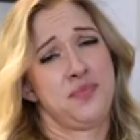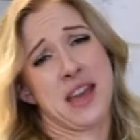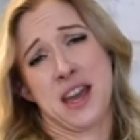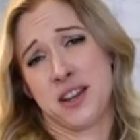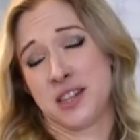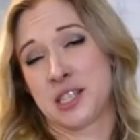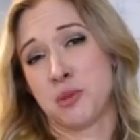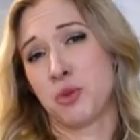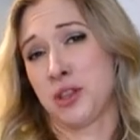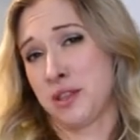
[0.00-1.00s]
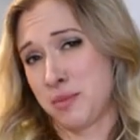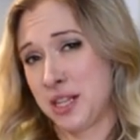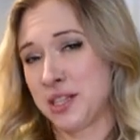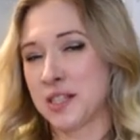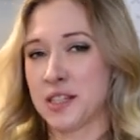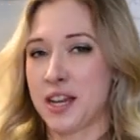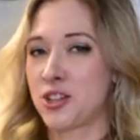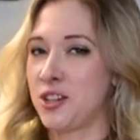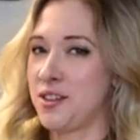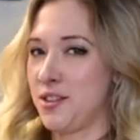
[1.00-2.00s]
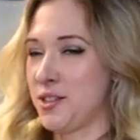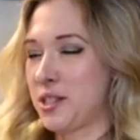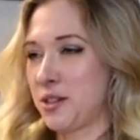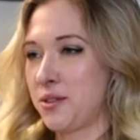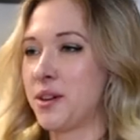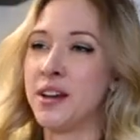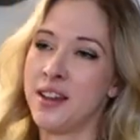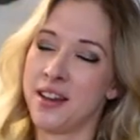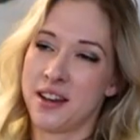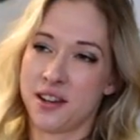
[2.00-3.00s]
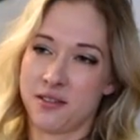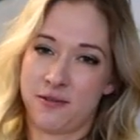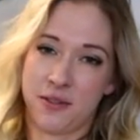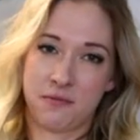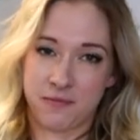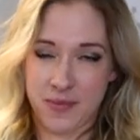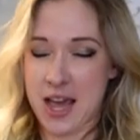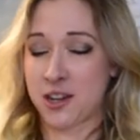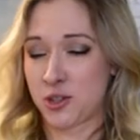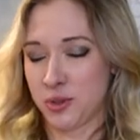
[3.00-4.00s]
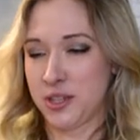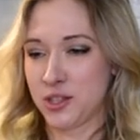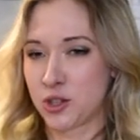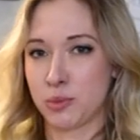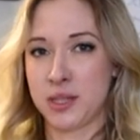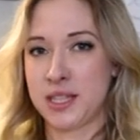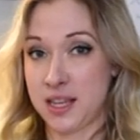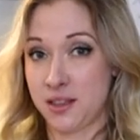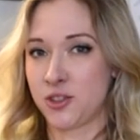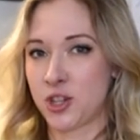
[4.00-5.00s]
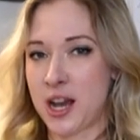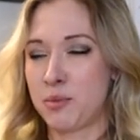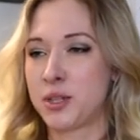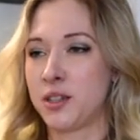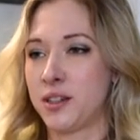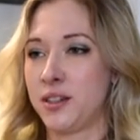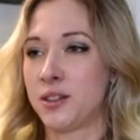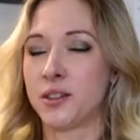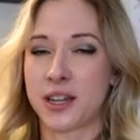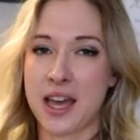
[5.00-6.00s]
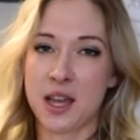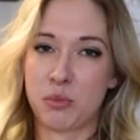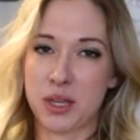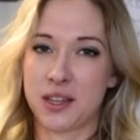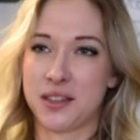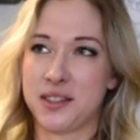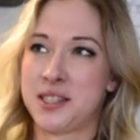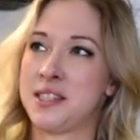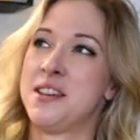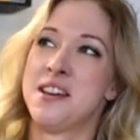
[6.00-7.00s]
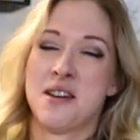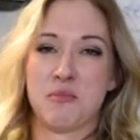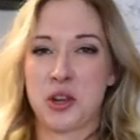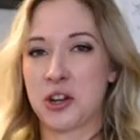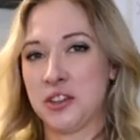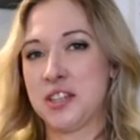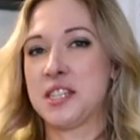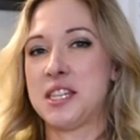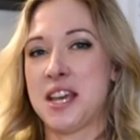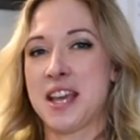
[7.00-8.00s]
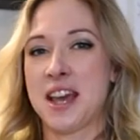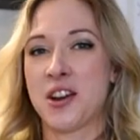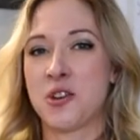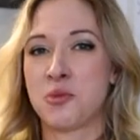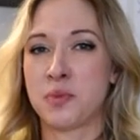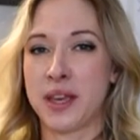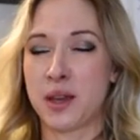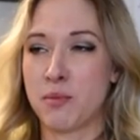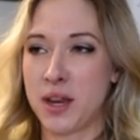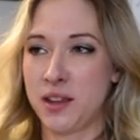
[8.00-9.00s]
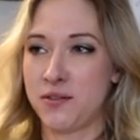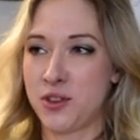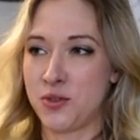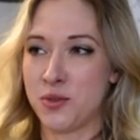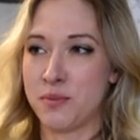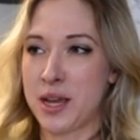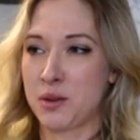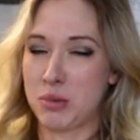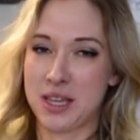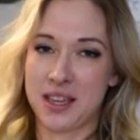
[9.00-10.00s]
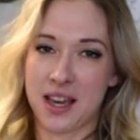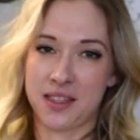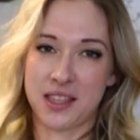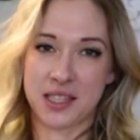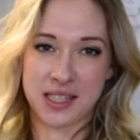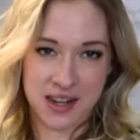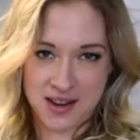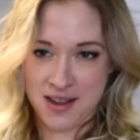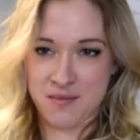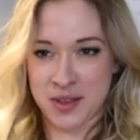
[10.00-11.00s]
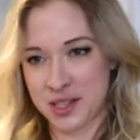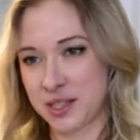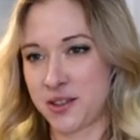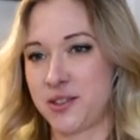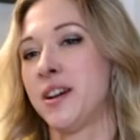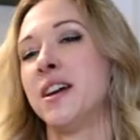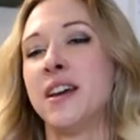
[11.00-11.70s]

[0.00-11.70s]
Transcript: I had a somewhat limited selection also of actual instruments in the shop to look at because I'm currently staying at home like many of you might be at this time, so